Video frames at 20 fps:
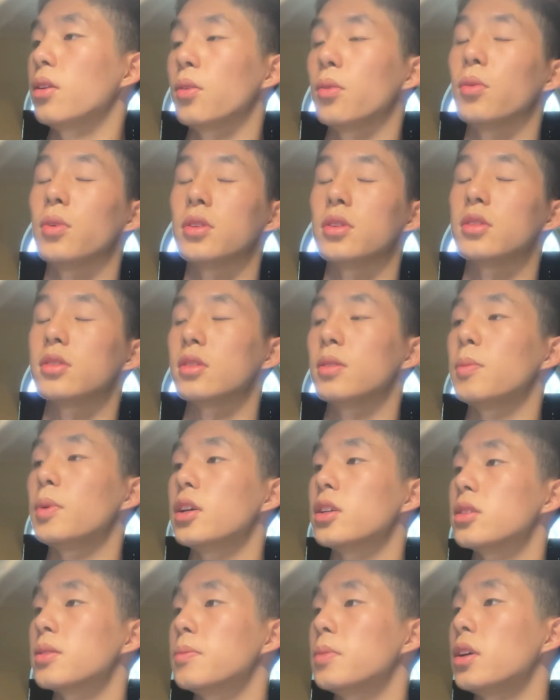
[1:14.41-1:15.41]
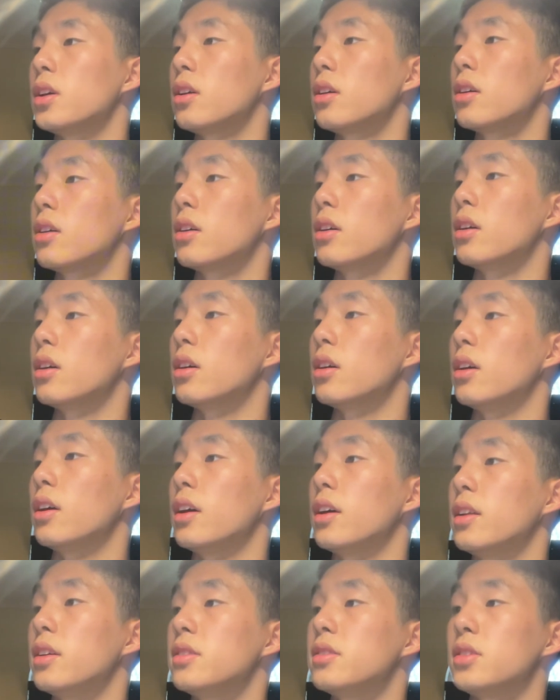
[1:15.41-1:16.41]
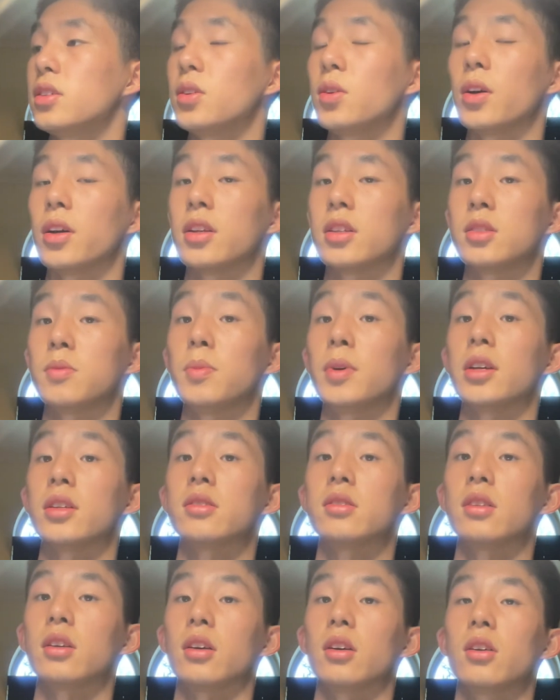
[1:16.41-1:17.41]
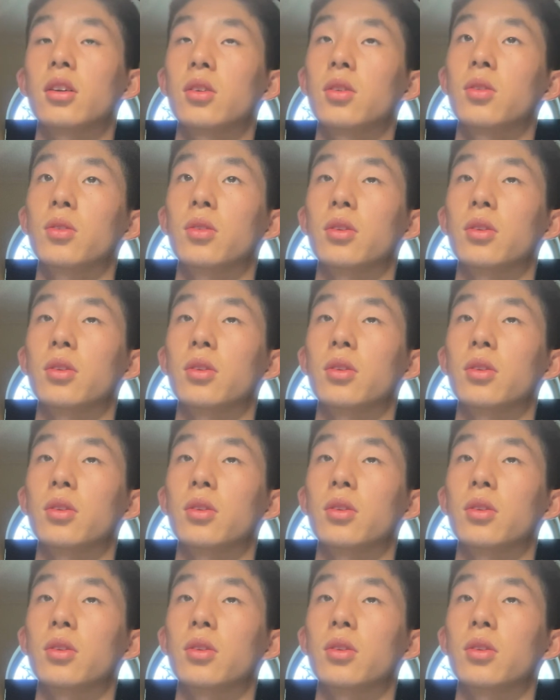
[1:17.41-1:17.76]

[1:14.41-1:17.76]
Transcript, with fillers: which is the B S M D, uh, N S U and its B S D O.